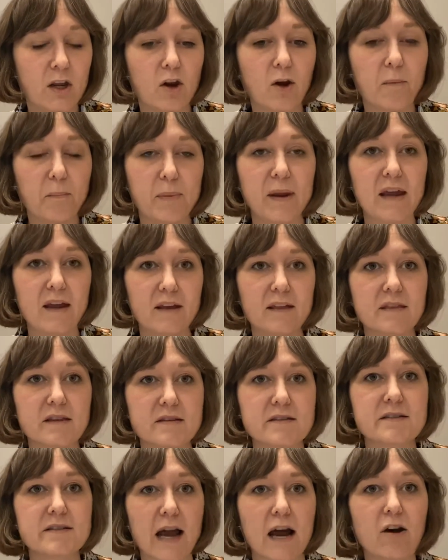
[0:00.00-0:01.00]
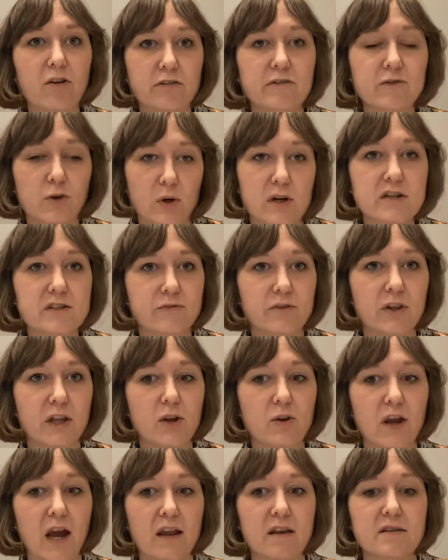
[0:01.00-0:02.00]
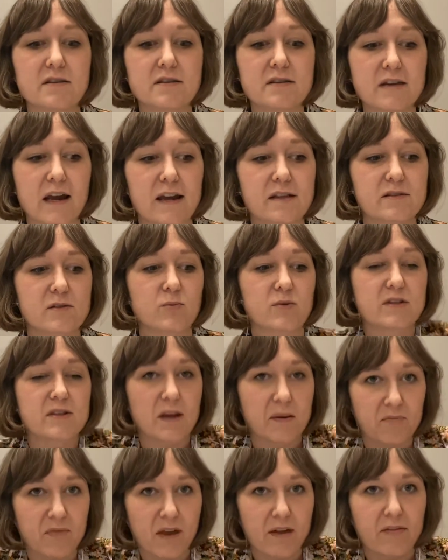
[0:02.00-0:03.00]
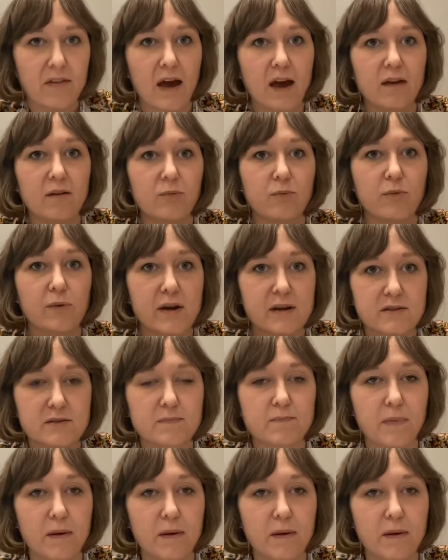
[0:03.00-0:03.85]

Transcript: being the sound force for the United States was something that was